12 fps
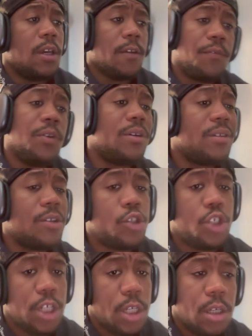If you're in a
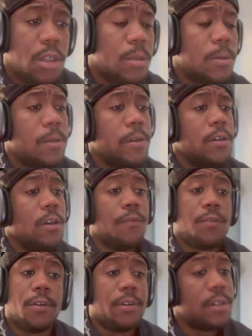G,
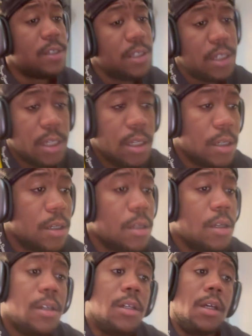if you're in a Z,
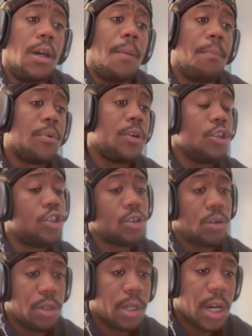I'm pretty
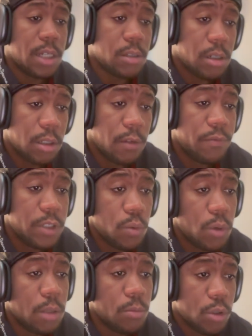sure you guys heard of
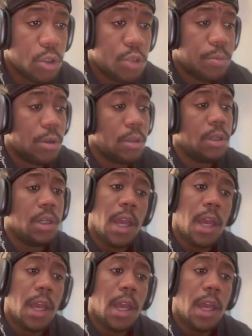Z1 Motorsport.